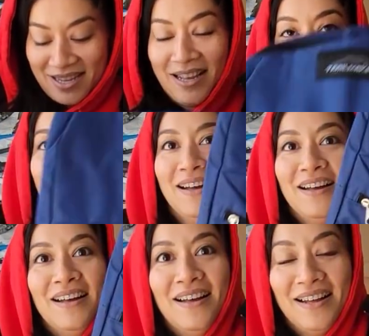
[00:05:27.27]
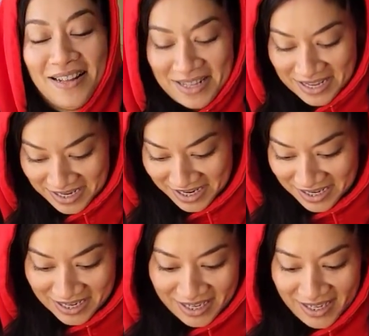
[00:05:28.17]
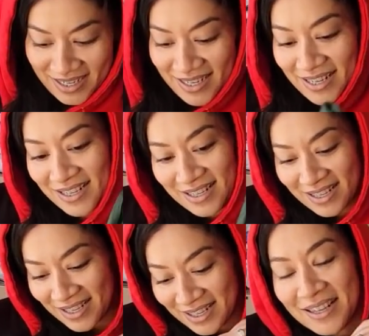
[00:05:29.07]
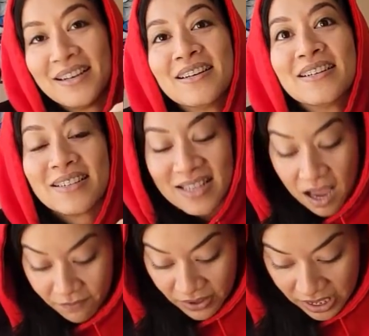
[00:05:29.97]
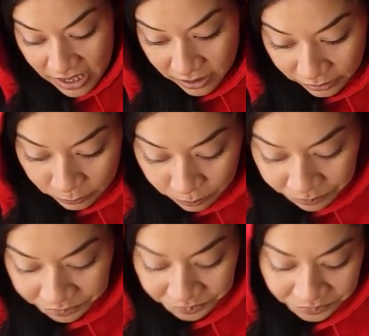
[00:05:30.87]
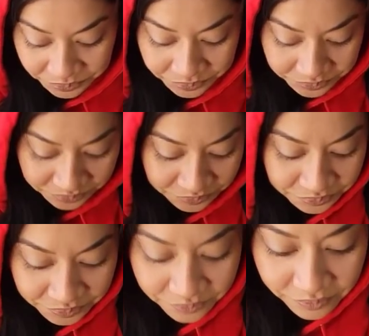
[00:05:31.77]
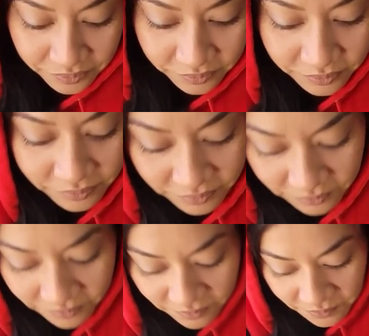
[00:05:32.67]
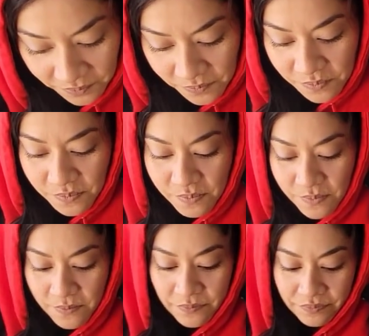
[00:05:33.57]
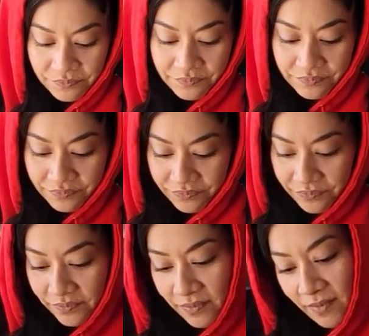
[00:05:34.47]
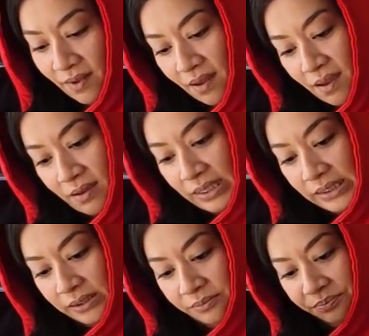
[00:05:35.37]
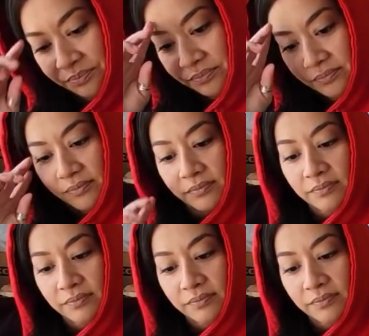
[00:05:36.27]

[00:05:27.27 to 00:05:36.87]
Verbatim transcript: my goodness, is this never ending? Seven. Seven. So by my count, you have you have a total of eight book bags right now. I have zero.